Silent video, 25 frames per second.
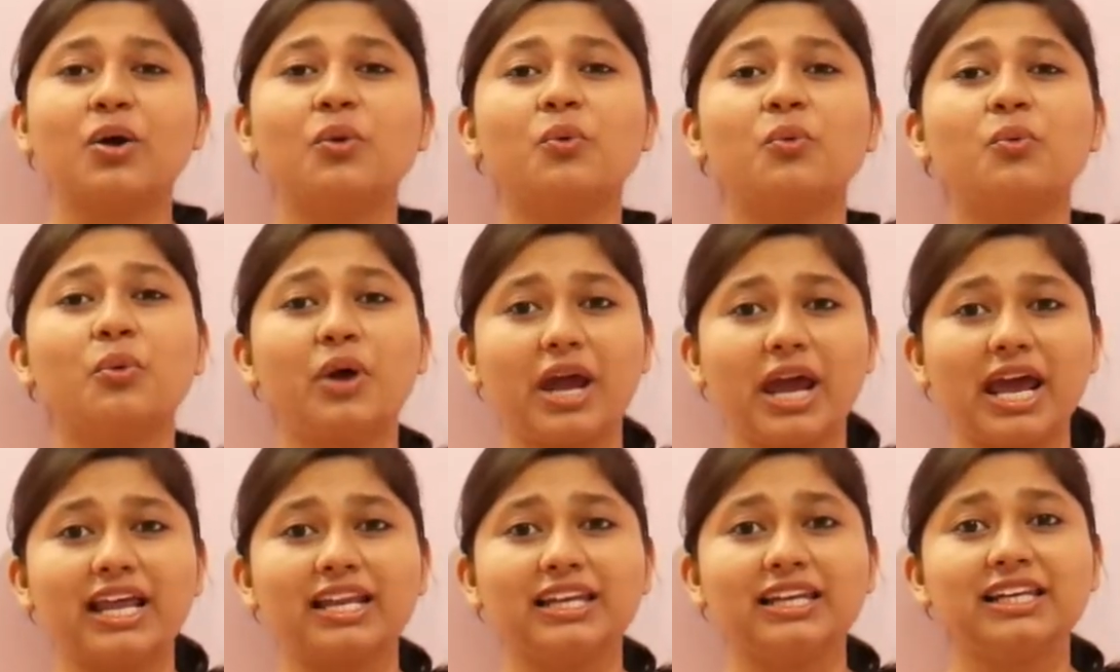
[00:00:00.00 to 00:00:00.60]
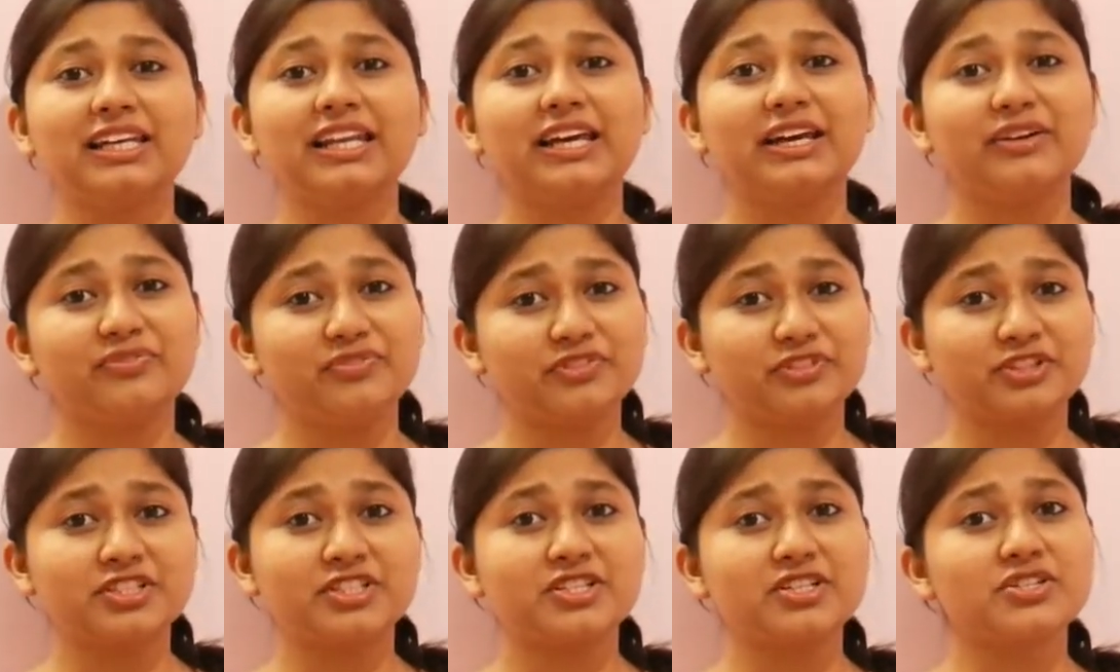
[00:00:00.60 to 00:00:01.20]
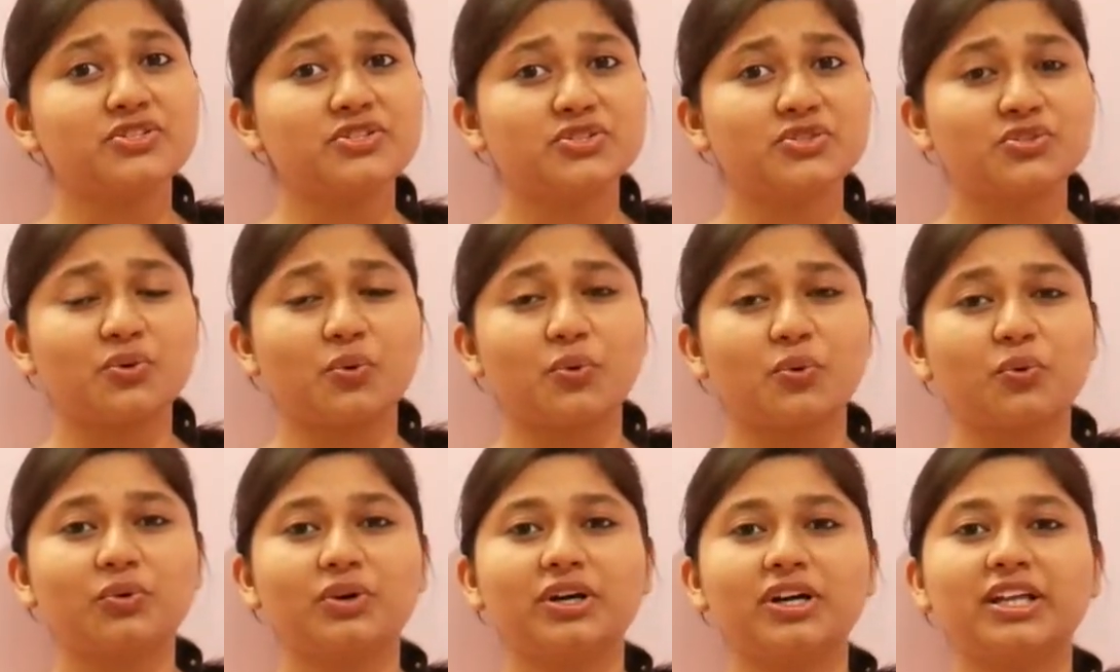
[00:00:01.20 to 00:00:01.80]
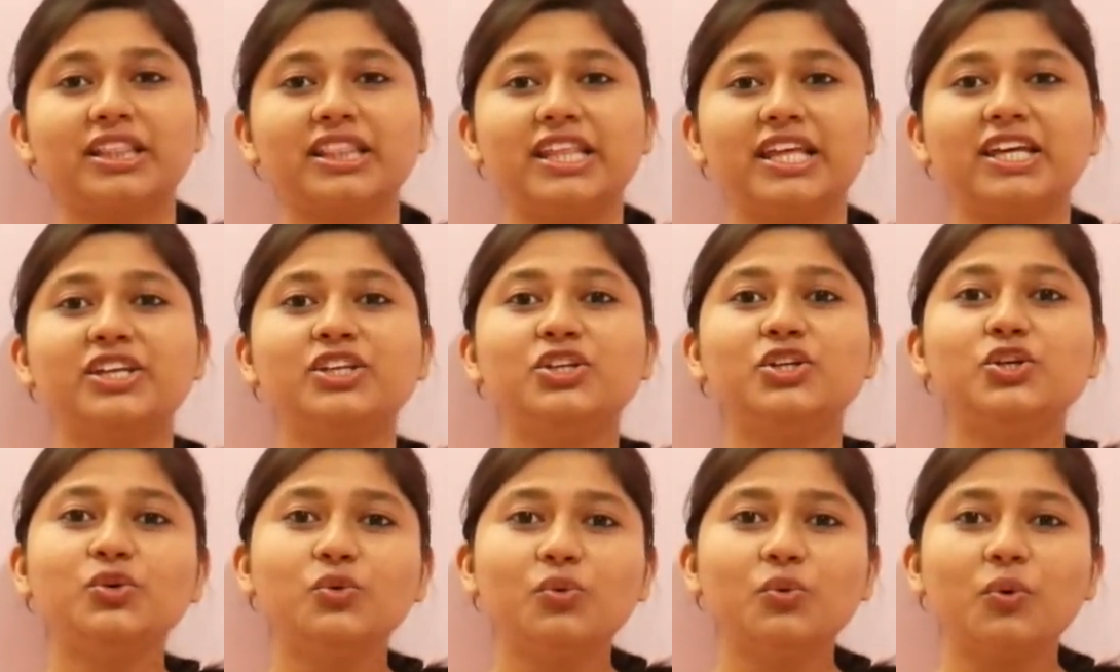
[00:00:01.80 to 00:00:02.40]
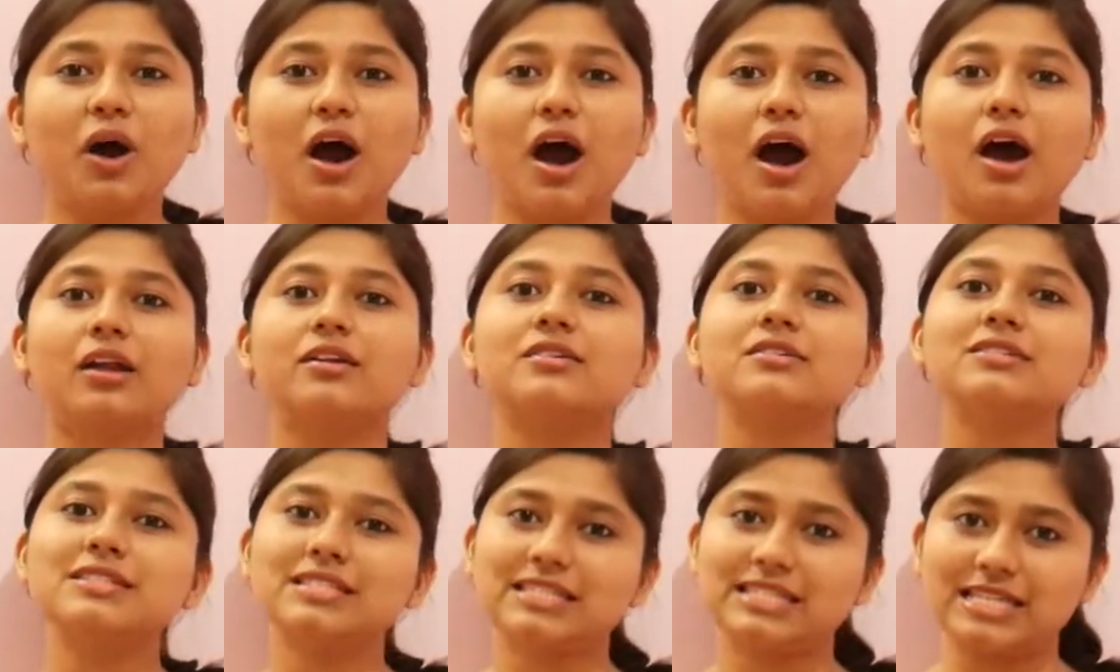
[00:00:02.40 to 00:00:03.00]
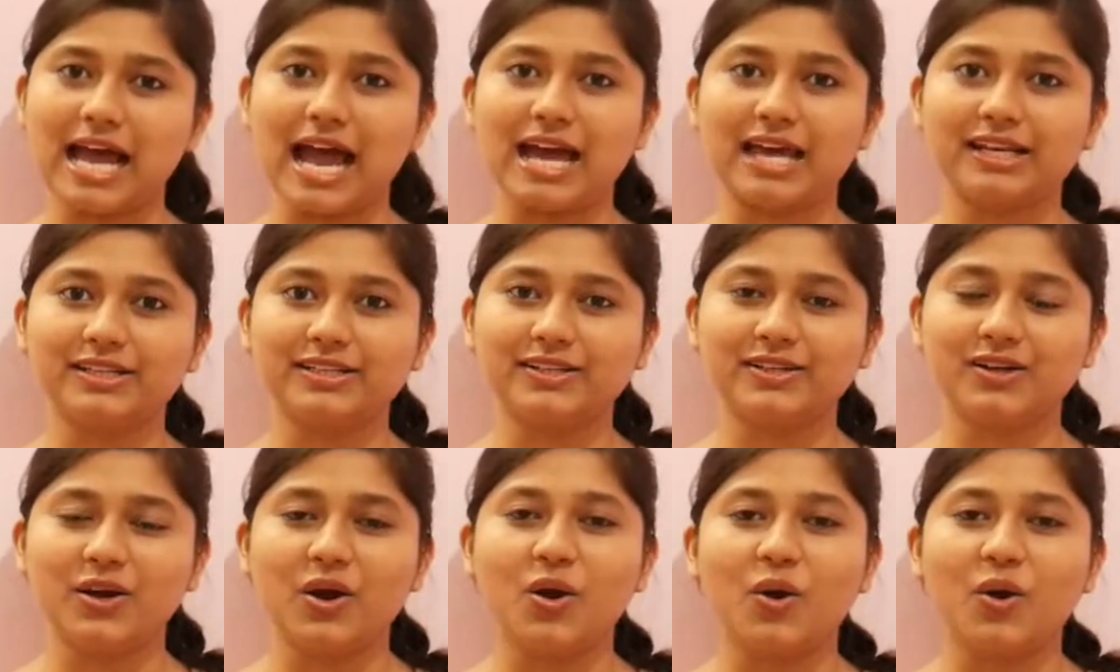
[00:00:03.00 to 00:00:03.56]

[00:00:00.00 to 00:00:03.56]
Well, if it is so, then you are a stan.